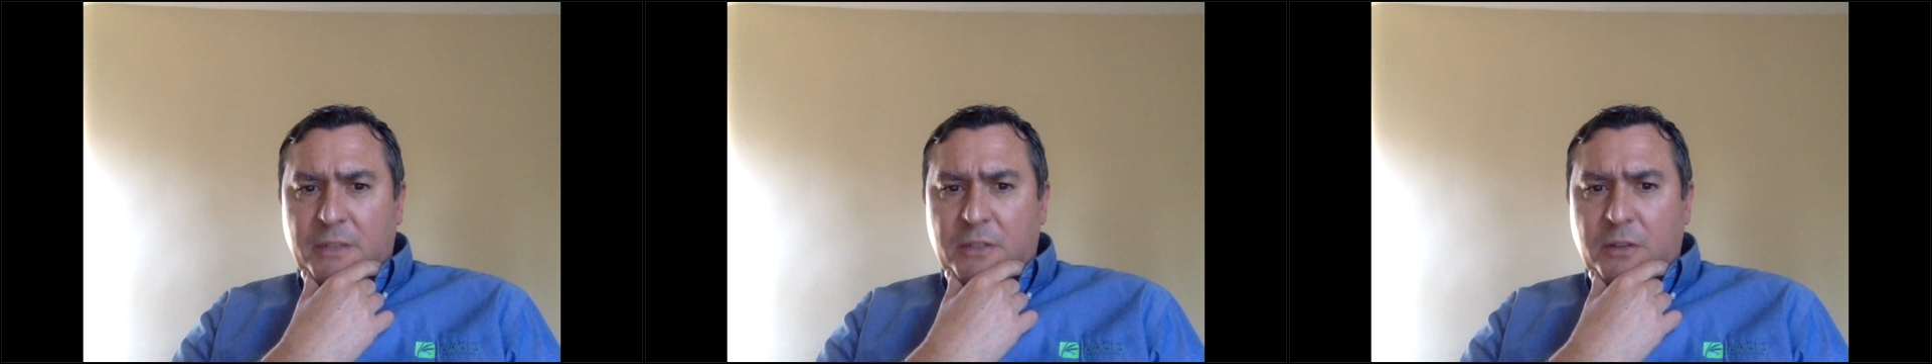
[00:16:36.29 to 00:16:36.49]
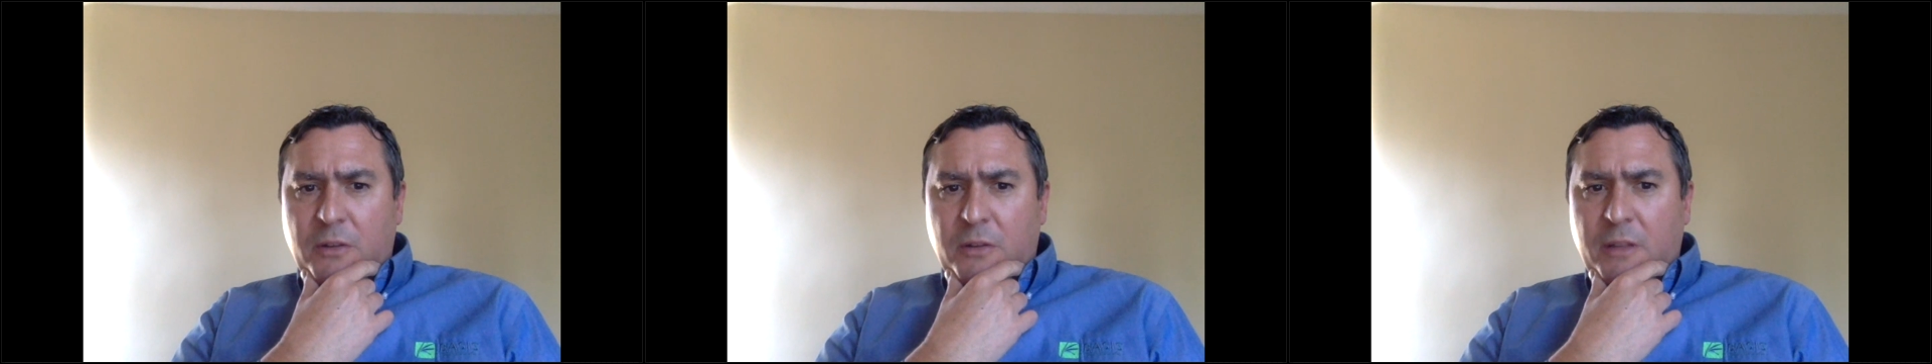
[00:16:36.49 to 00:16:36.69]

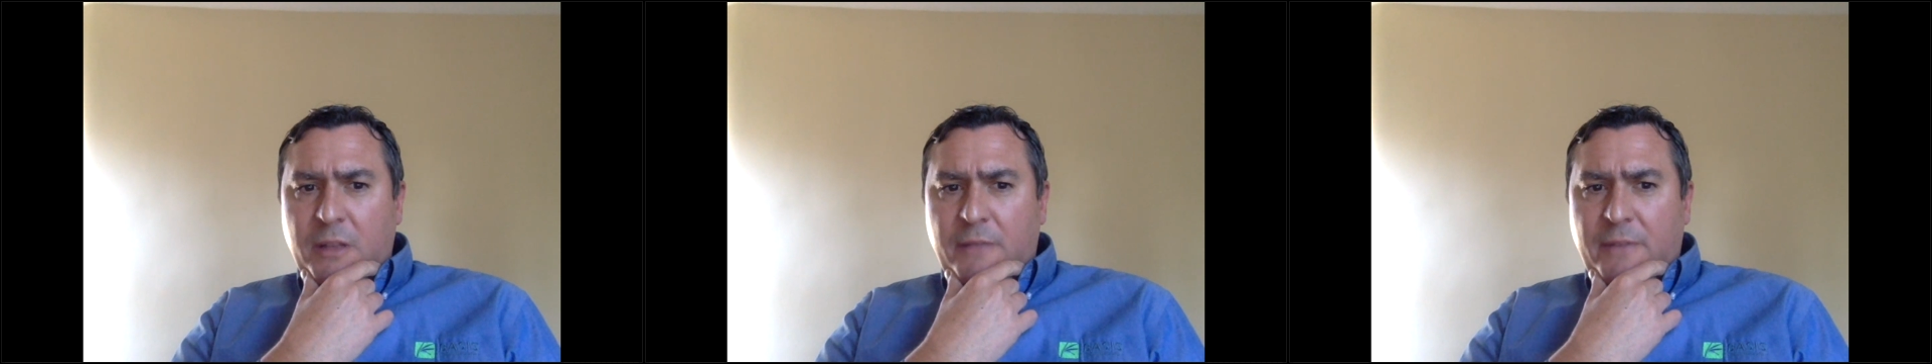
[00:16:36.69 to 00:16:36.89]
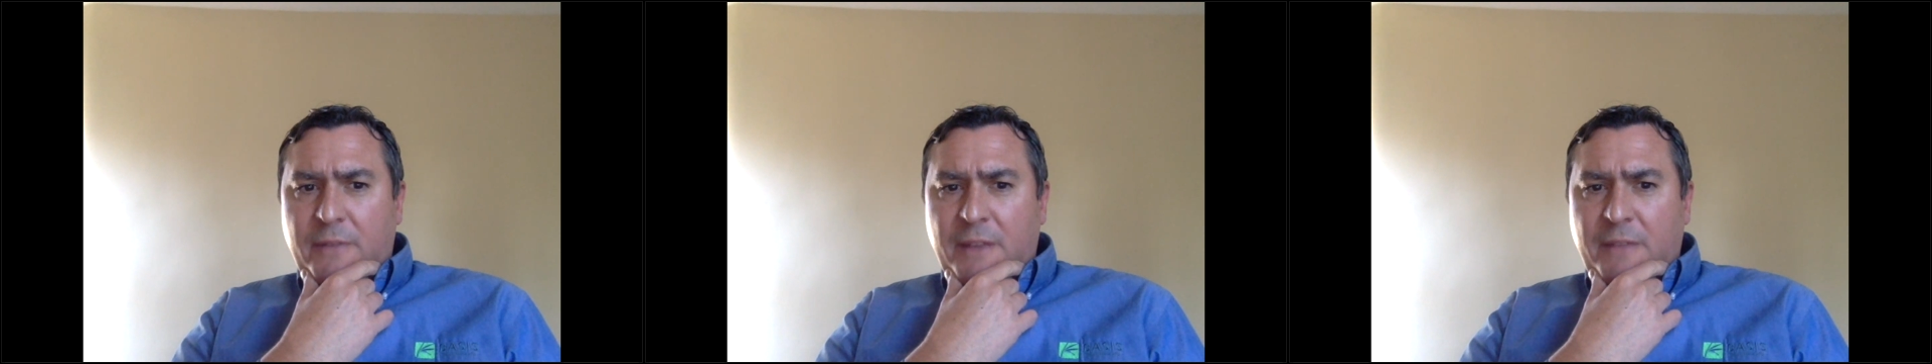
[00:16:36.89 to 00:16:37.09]
So
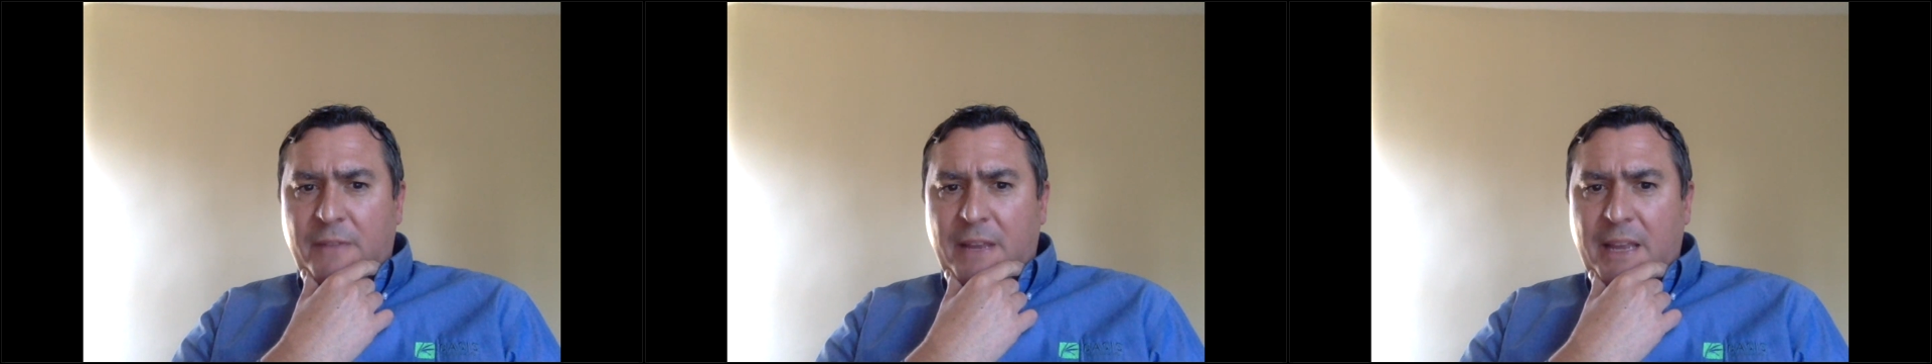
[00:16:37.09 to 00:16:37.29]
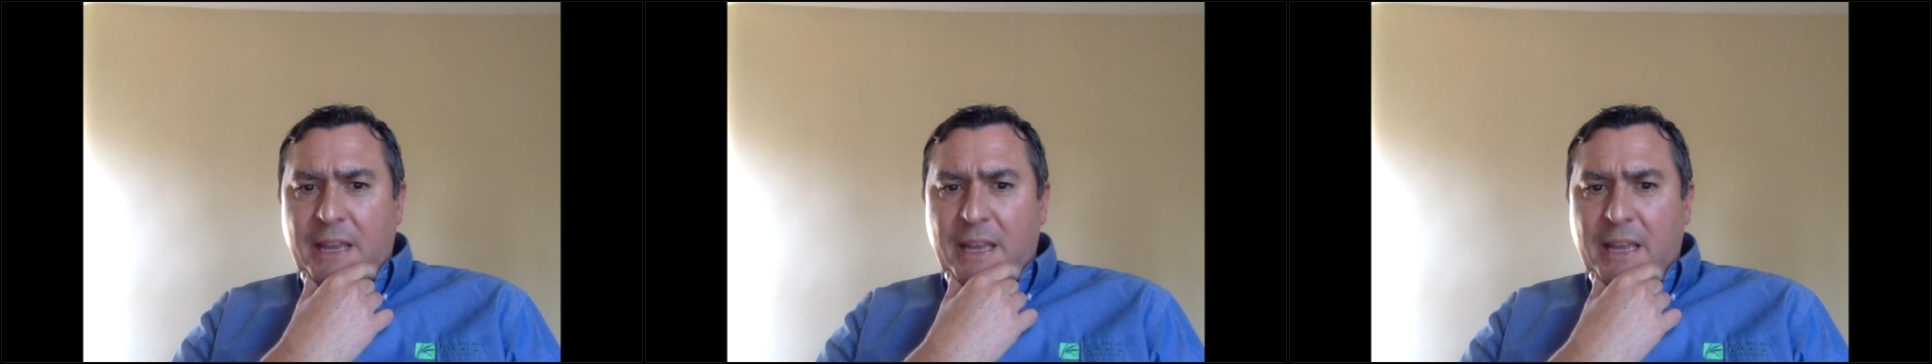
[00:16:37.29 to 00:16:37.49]
if
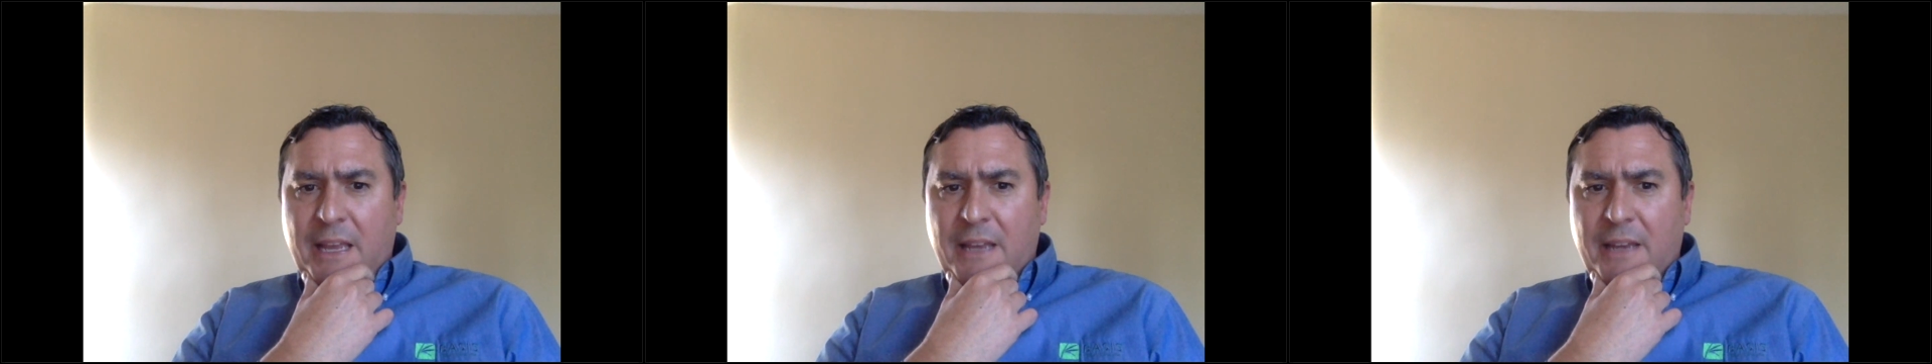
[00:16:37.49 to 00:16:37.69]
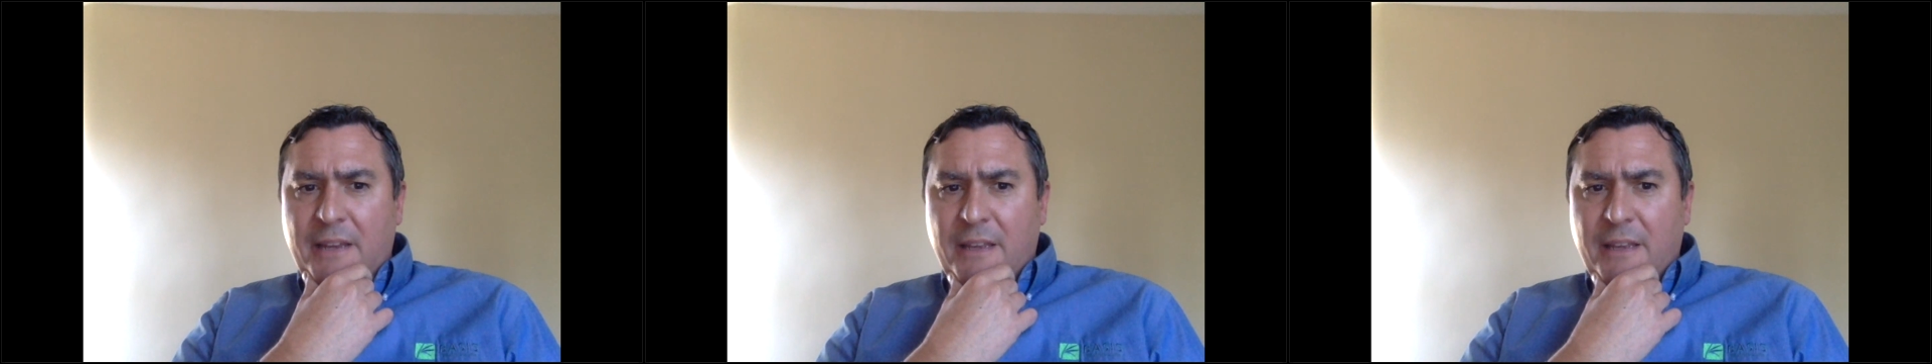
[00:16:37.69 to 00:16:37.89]
I
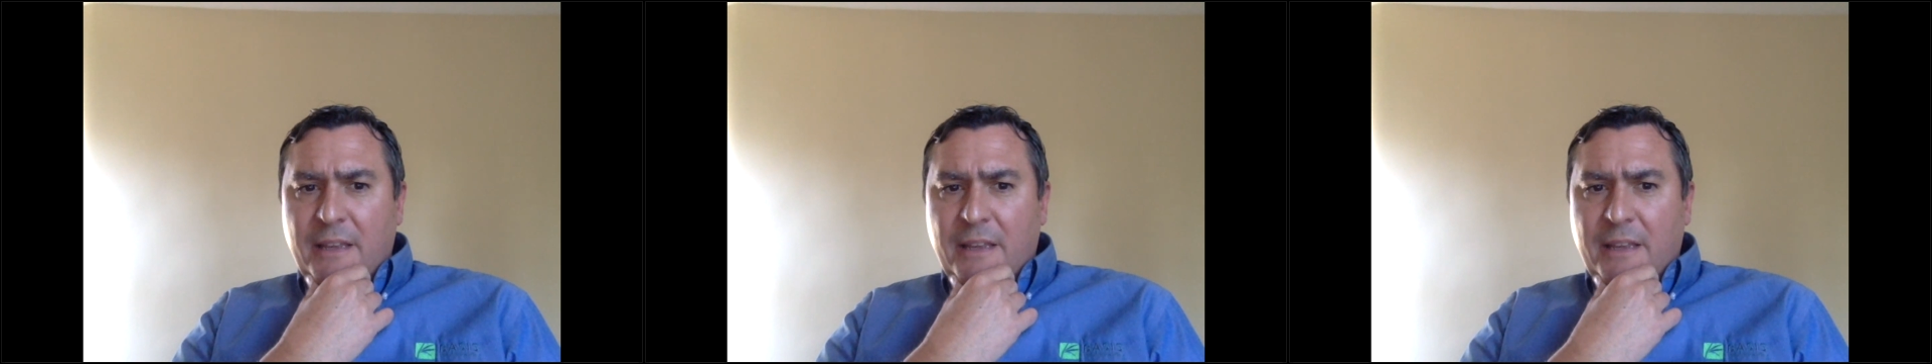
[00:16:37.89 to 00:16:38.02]
had